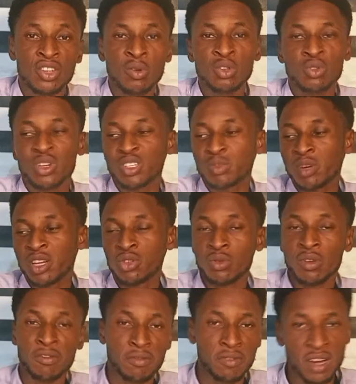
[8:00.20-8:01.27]
you don't want to expand
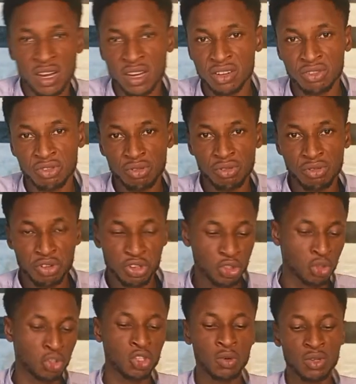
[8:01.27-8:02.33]
to a far
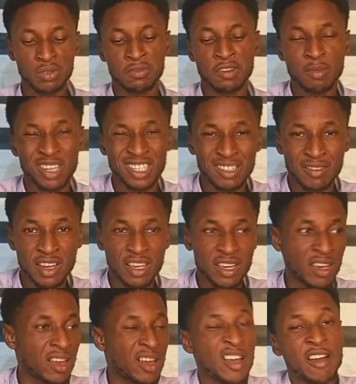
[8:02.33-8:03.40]
region. You don't want to farm cassava
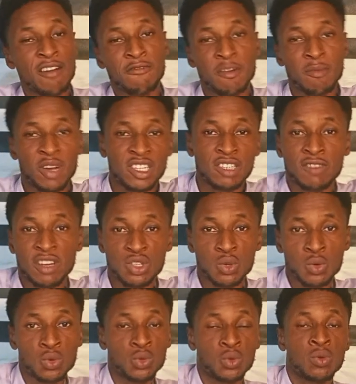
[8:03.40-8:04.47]
here, farm cassava in
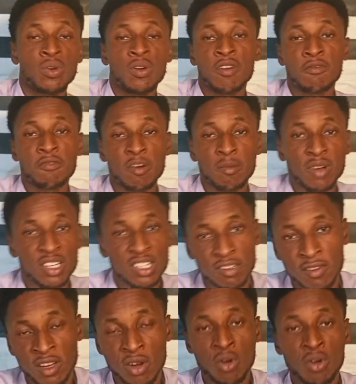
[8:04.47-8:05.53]
Sokoto, farm
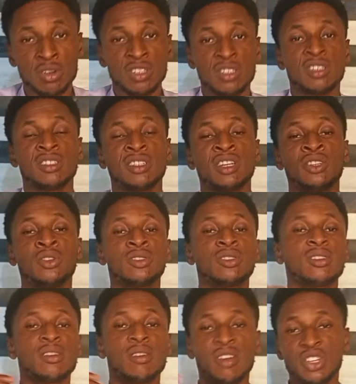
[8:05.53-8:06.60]
cassava. All these things are
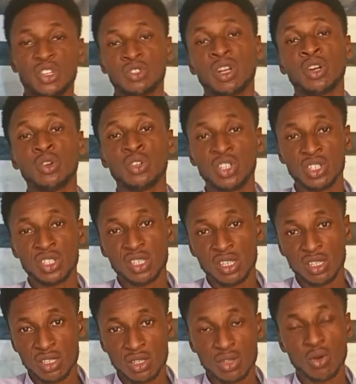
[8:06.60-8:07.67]
just extra
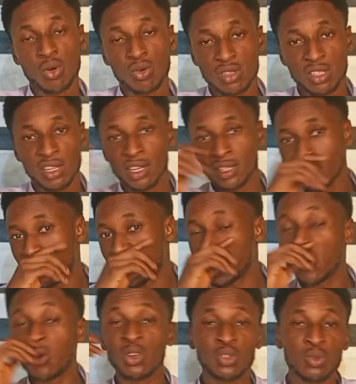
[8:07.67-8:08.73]
logistics costs that you
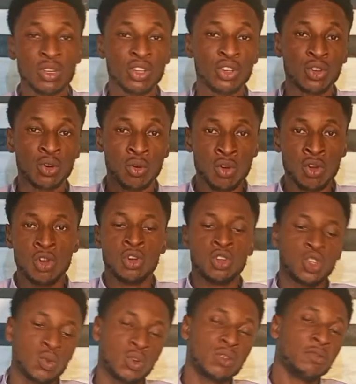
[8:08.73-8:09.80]
don't want to incur.
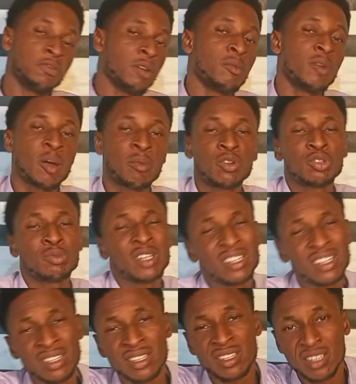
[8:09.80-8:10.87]
So you want to farm
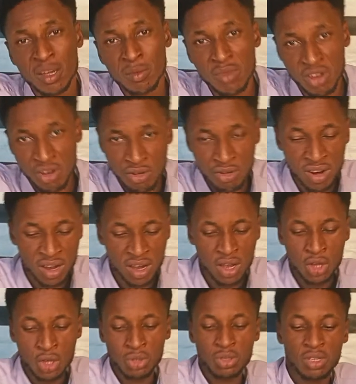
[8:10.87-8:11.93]
approximately in the same area.
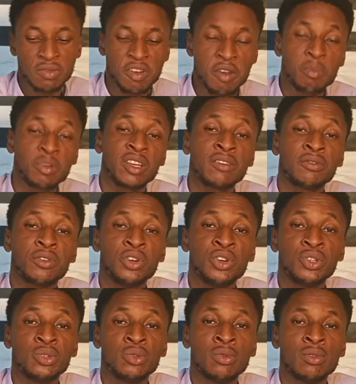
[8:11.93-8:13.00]
So it's very important for
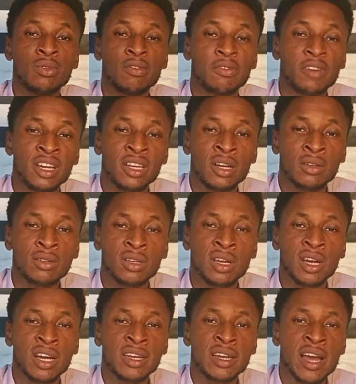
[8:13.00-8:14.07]
you to find out,
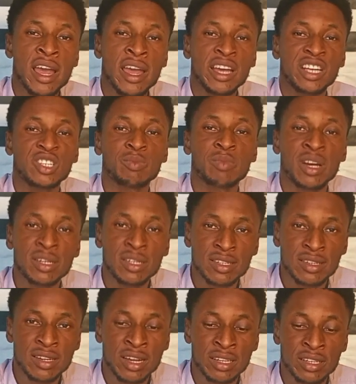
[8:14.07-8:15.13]
can I expand
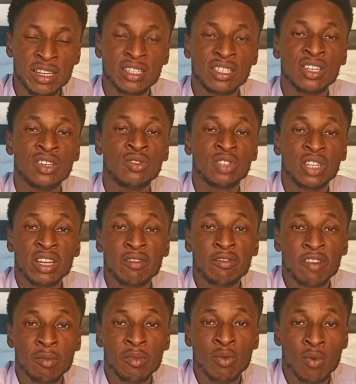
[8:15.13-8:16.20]
this land? Let's say you
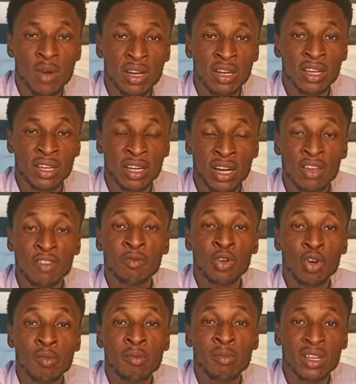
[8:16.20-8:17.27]
started farming 1 acre, you've
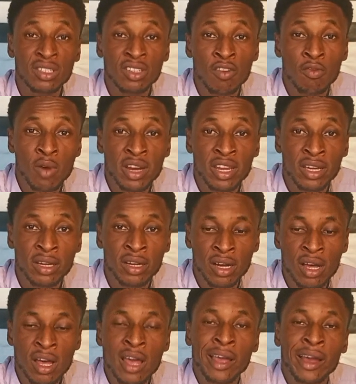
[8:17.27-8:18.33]
become a master of 1
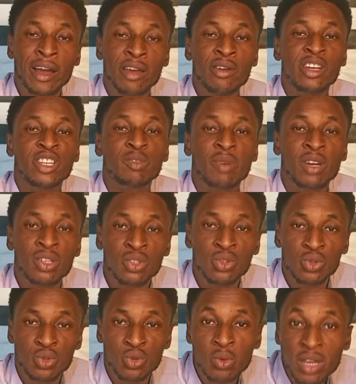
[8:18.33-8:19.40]
acre. Can you expand
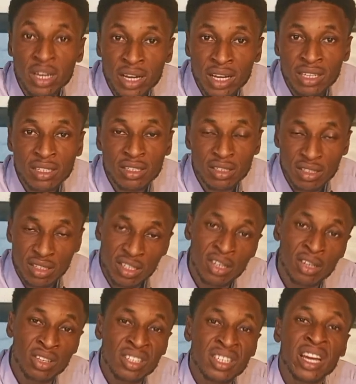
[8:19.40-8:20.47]
to 2 acres
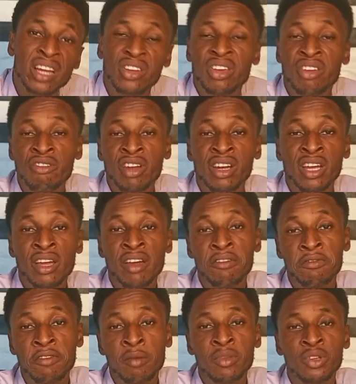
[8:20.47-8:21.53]
still in that area that you
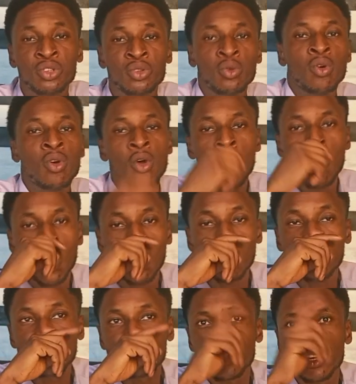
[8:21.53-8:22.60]
are farming? So
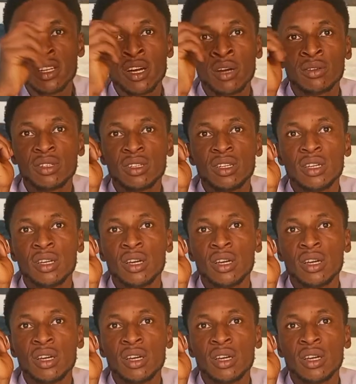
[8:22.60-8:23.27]
always find out